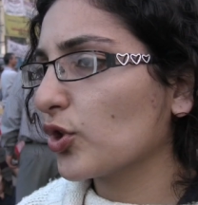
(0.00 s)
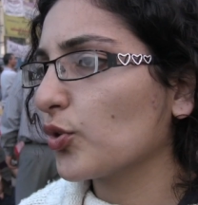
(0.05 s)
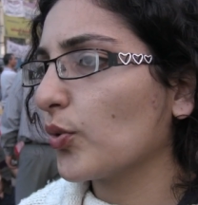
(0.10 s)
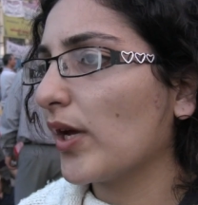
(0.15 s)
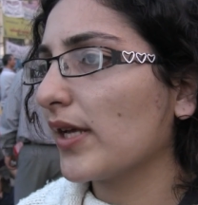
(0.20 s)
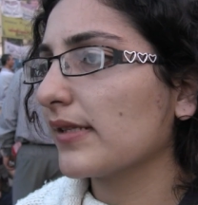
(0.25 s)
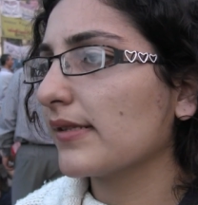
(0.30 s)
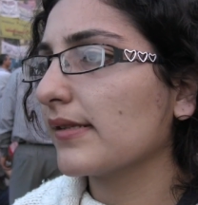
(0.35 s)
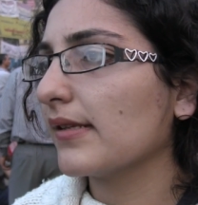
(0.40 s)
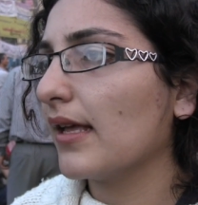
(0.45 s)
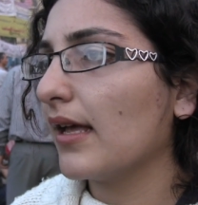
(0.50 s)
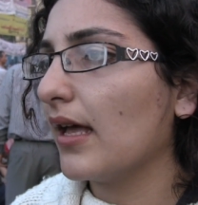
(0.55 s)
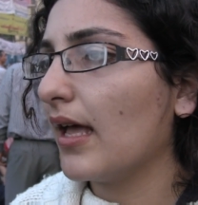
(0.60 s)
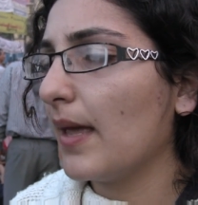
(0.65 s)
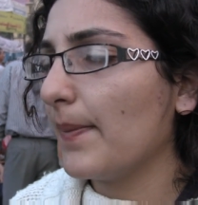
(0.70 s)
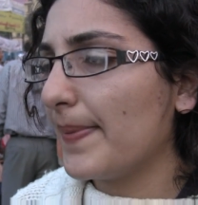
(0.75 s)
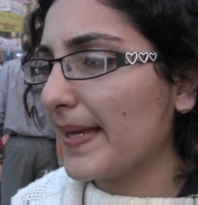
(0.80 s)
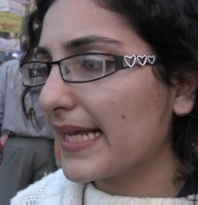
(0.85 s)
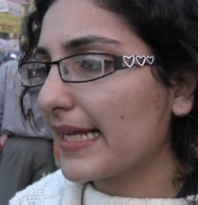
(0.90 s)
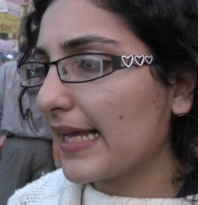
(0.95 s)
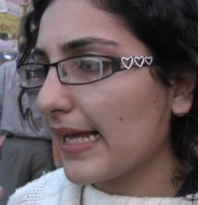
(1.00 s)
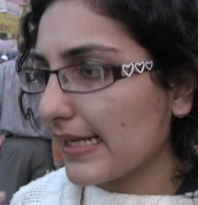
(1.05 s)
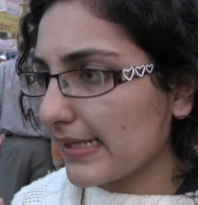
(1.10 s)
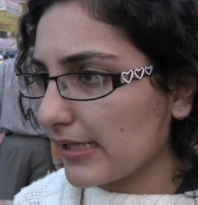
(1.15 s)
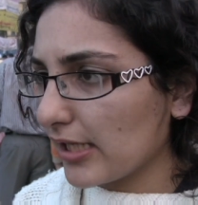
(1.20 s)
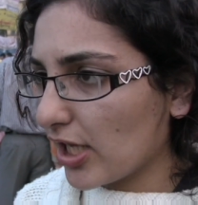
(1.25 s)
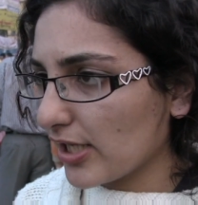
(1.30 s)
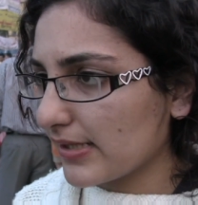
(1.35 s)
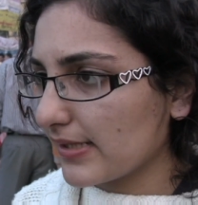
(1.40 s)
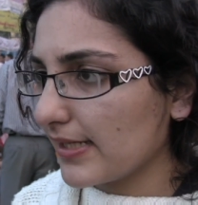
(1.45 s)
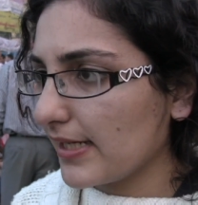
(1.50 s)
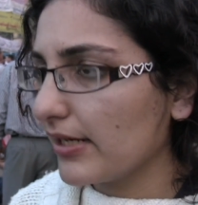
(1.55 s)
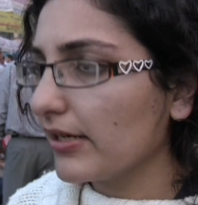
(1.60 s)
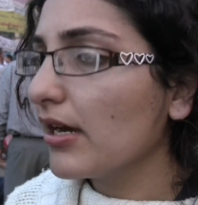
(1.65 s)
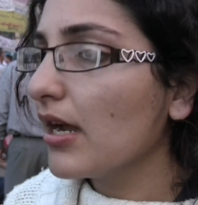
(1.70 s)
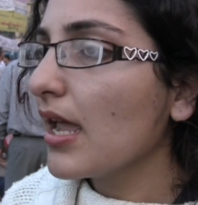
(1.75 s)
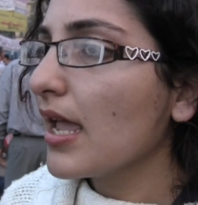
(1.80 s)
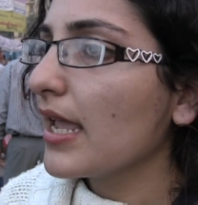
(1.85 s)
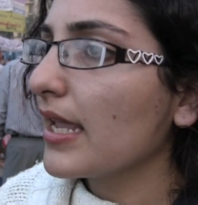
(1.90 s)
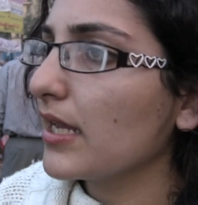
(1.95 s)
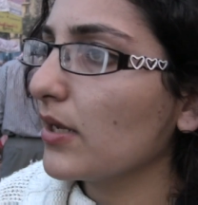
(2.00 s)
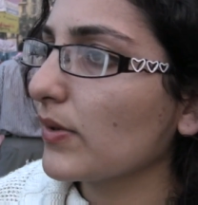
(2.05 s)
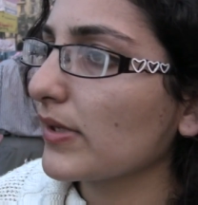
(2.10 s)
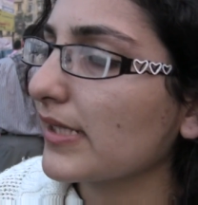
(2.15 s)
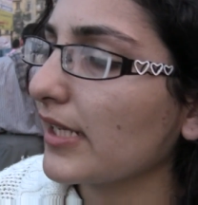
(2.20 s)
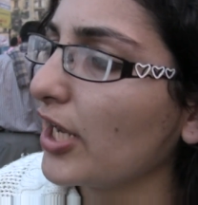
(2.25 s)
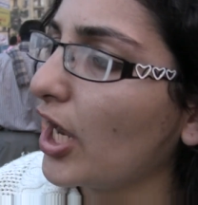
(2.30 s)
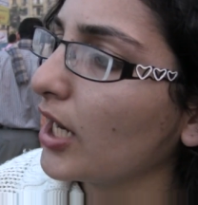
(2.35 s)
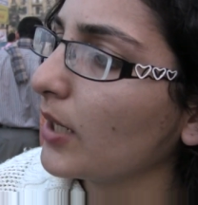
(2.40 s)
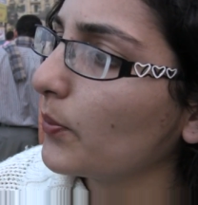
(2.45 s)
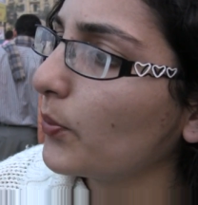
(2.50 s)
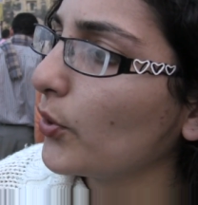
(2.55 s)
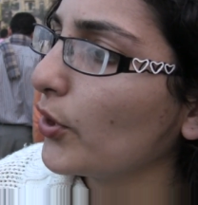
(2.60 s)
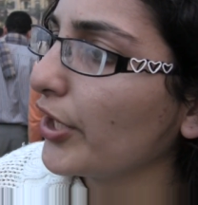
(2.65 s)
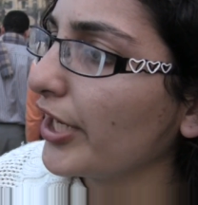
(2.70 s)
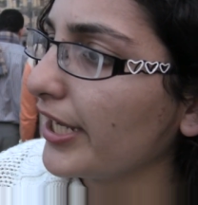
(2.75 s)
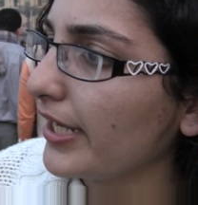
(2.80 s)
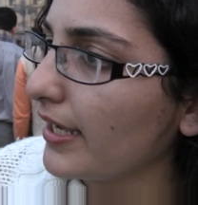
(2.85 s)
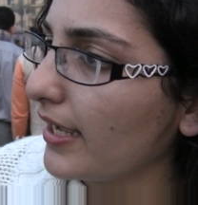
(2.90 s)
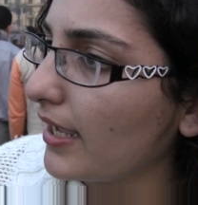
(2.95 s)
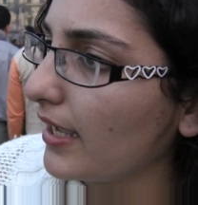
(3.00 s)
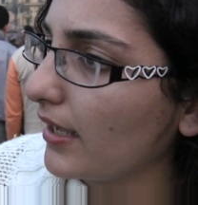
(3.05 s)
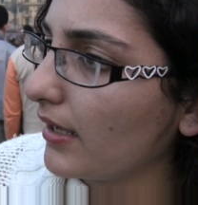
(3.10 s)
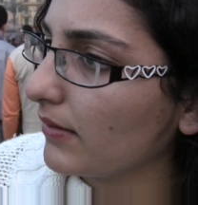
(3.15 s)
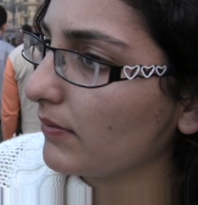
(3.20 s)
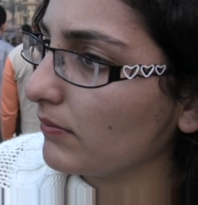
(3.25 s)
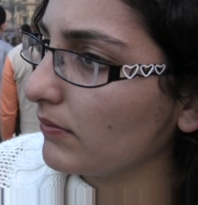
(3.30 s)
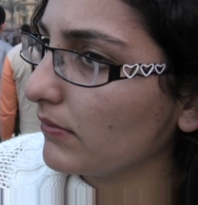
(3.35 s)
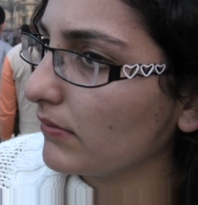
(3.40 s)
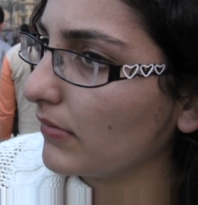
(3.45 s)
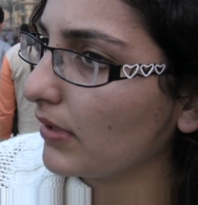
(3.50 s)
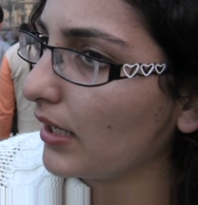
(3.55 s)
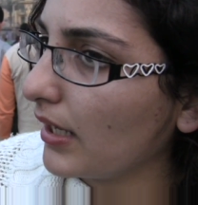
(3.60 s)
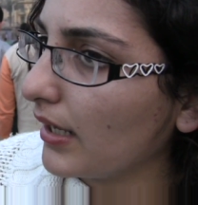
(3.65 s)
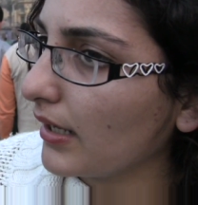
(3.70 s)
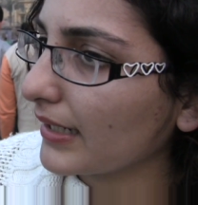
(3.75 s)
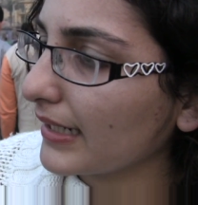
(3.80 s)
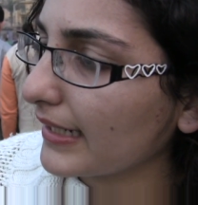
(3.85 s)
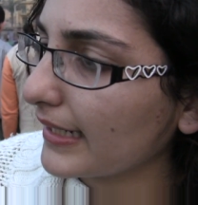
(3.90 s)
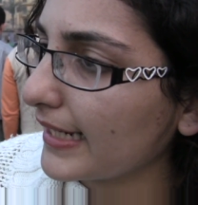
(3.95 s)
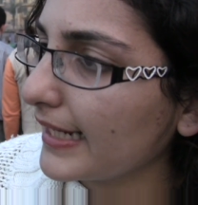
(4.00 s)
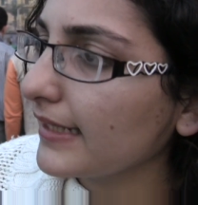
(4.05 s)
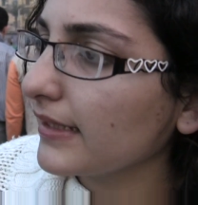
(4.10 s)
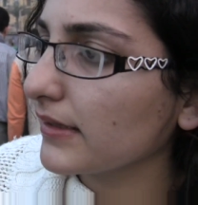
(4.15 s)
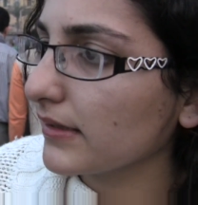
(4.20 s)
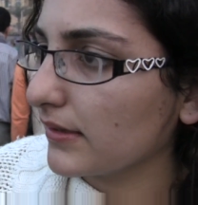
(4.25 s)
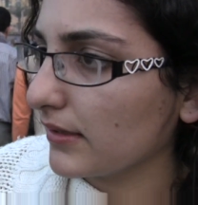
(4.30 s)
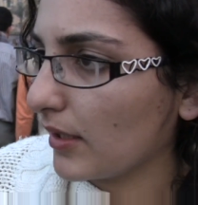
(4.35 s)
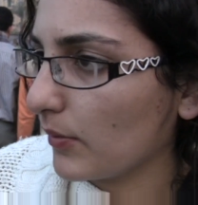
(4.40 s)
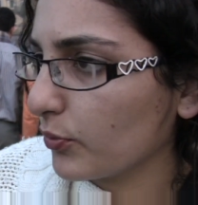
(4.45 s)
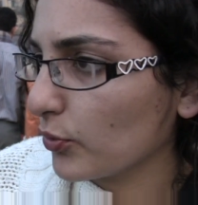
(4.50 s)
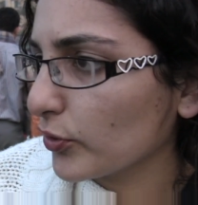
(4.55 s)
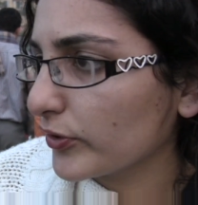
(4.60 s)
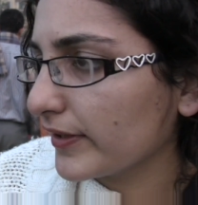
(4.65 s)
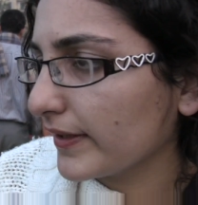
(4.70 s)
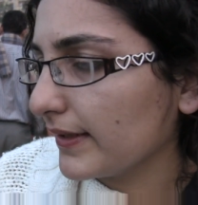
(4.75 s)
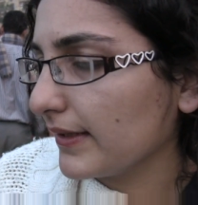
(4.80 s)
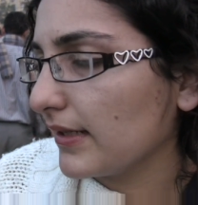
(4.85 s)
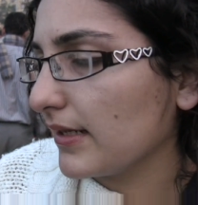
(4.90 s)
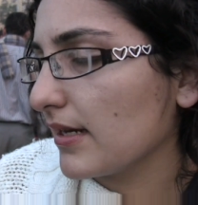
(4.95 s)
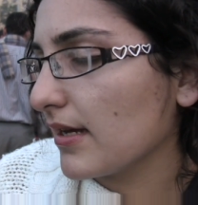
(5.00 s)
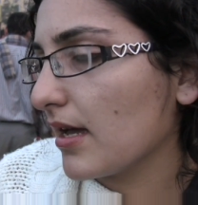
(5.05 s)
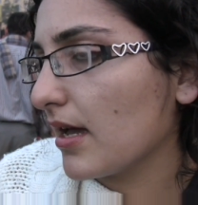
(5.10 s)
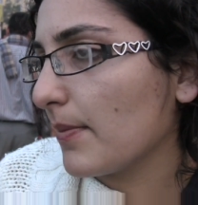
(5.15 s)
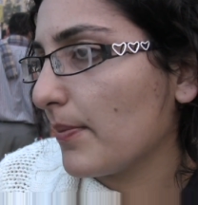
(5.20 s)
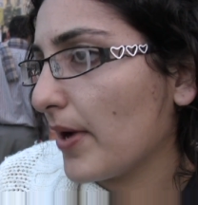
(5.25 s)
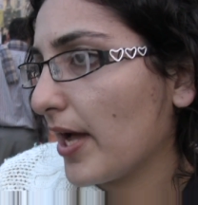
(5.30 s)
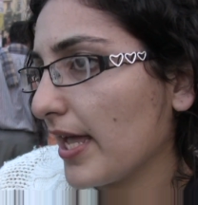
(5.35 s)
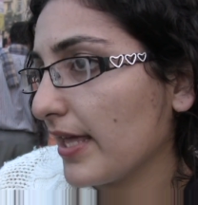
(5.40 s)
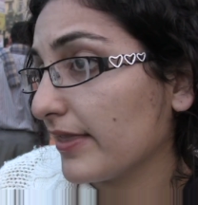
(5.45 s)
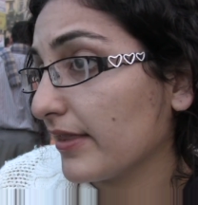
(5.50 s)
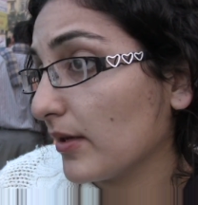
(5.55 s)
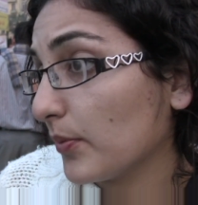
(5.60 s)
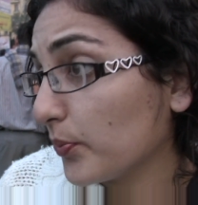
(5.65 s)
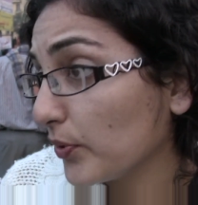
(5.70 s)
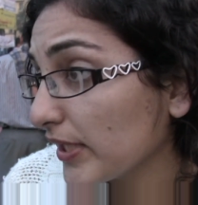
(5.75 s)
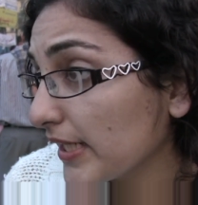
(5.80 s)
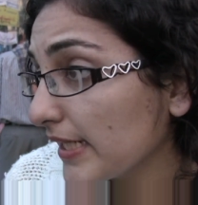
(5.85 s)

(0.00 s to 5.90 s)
which was a big case last year. He was a young boy killed brutally by the